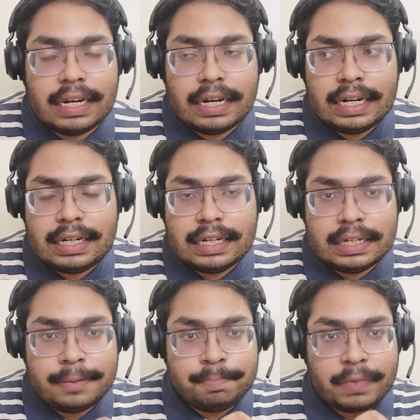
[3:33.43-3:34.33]
it
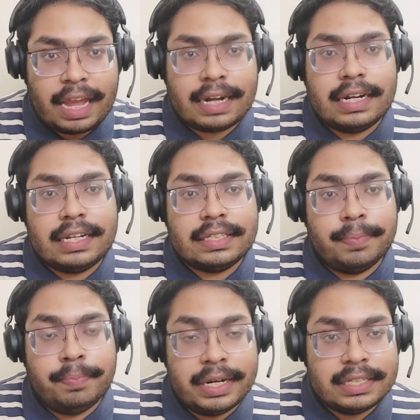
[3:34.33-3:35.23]
acted as a
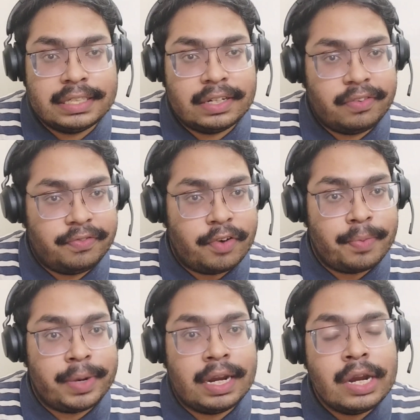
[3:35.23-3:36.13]
bridge for
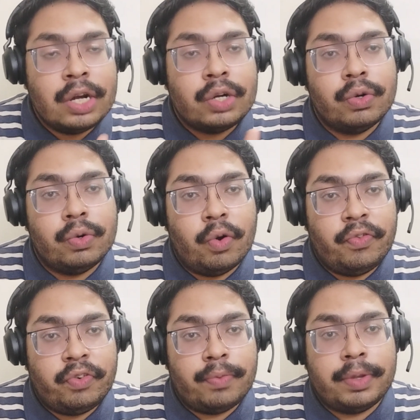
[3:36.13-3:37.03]
me to go
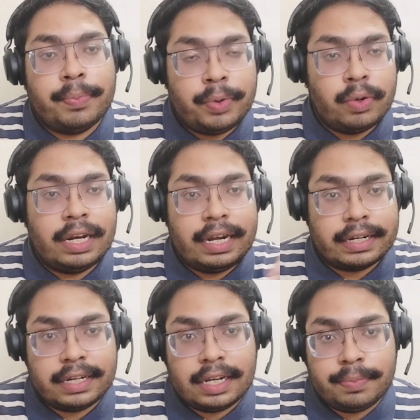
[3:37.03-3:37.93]
from the pure
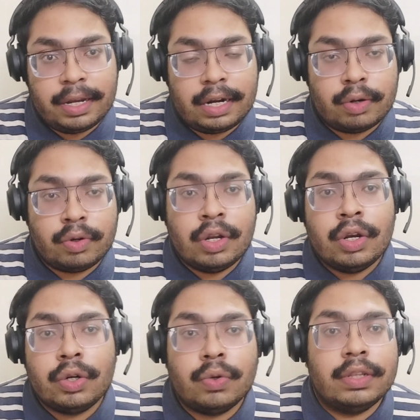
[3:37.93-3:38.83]
electrical background
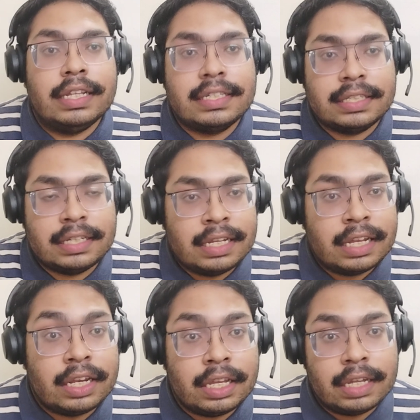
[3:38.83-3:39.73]
to this
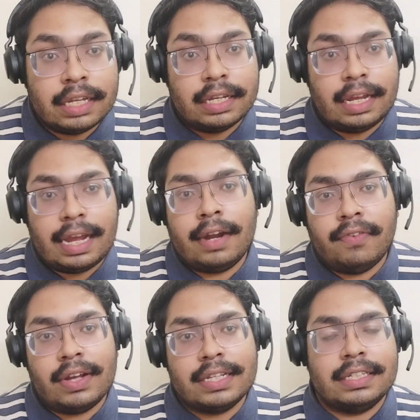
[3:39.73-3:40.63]

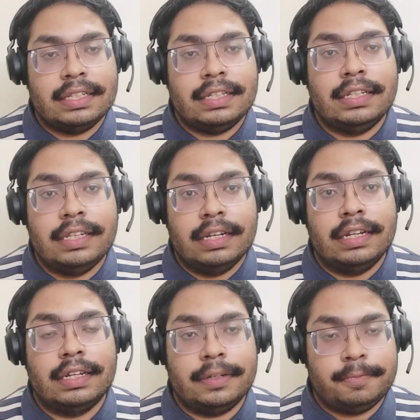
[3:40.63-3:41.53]
advanced
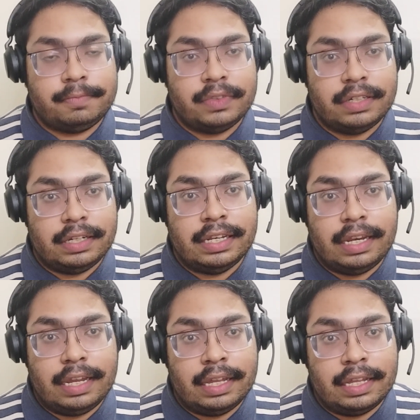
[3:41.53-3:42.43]

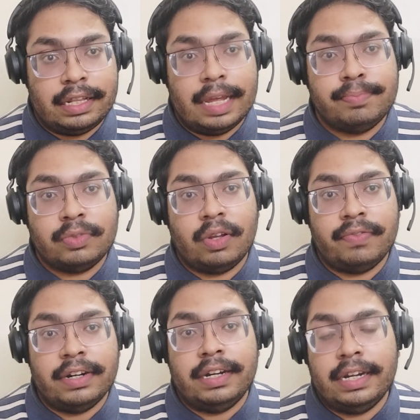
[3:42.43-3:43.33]
depth
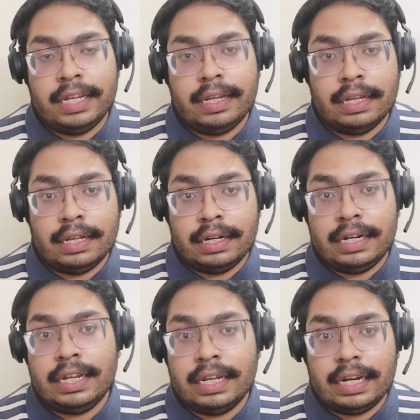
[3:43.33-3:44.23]
of the
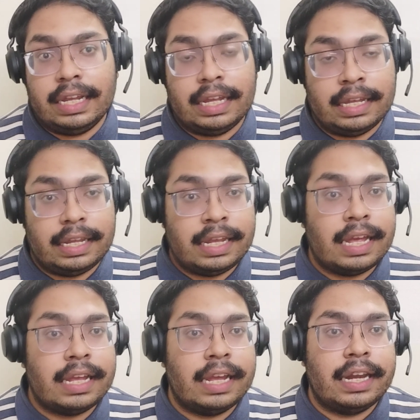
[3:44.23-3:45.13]
DL,
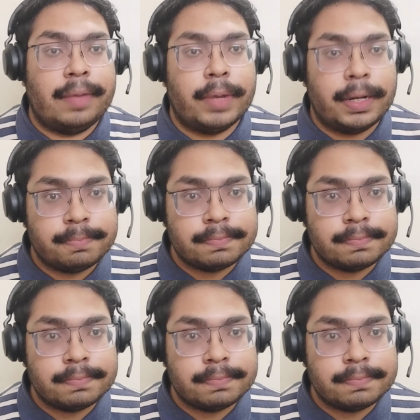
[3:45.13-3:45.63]
AI and ML.